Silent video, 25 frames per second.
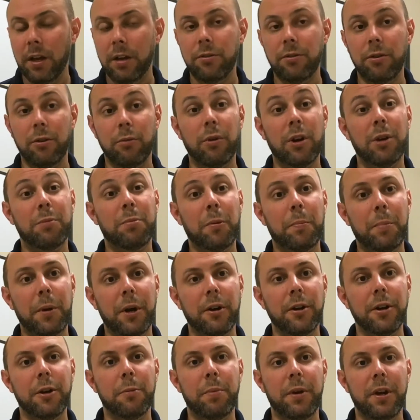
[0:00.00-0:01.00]
So you want to
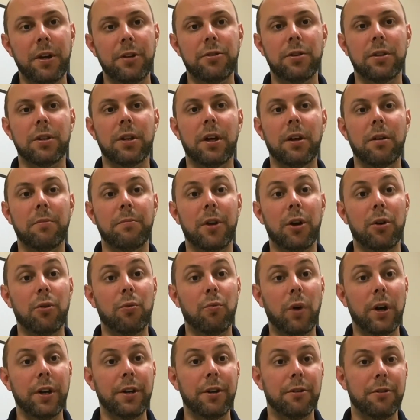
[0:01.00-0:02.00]
prepare your patient, let them know
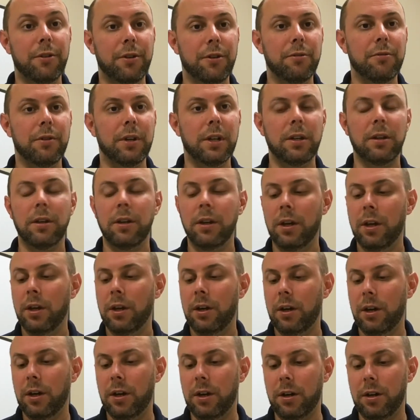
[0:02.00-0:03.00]
what you're doing,
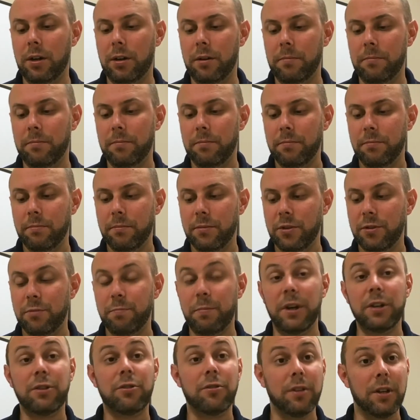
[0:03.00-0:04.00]

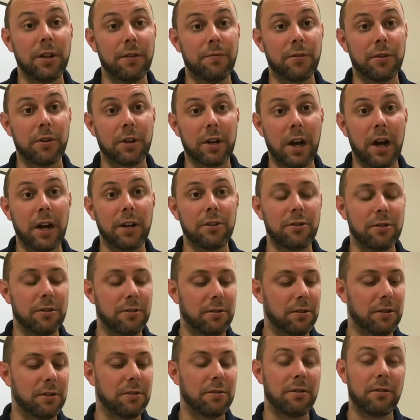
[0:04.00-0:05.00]
especially if they're
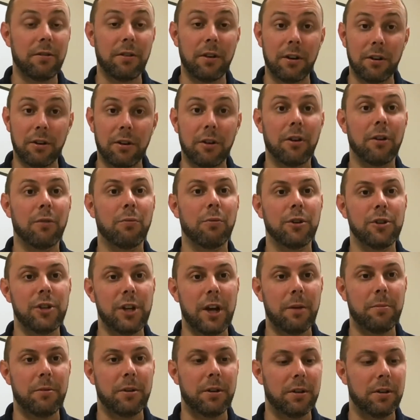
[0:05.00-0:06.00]
conscious. This is going to hurt. We're
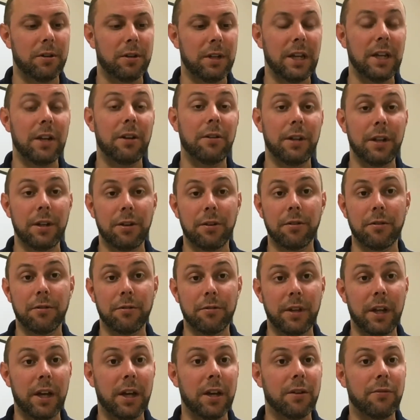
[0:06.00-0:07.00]
jabbing a needle into
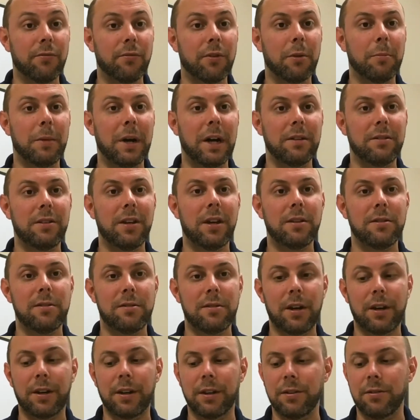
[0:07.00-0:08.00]
their leg for about 10
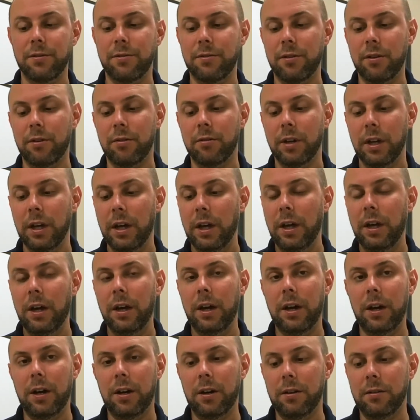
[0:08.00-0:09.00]
seconds. So
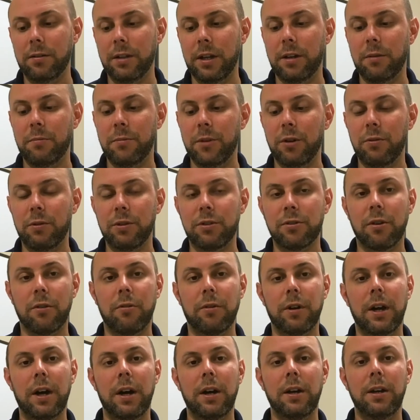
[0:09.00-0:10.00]
let them know what's
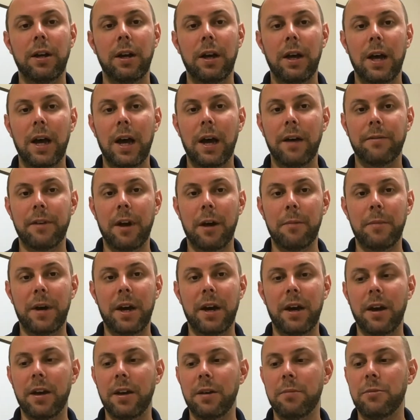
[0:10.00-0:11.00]
going on. I've got
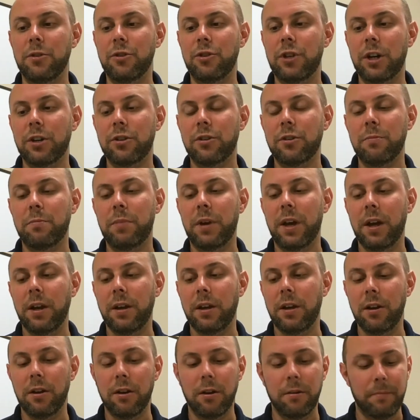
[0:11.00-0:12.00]
my IM injection pad
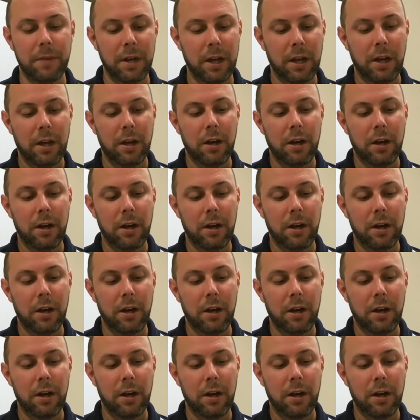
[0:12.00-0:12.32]
here.